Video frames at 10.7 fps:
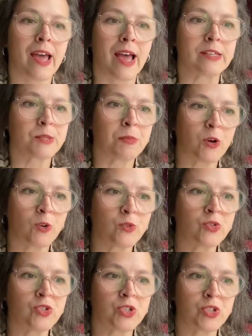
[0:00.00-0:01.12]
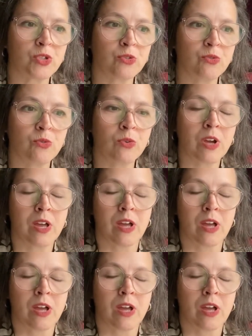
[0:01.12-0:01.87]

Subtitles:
as opposed to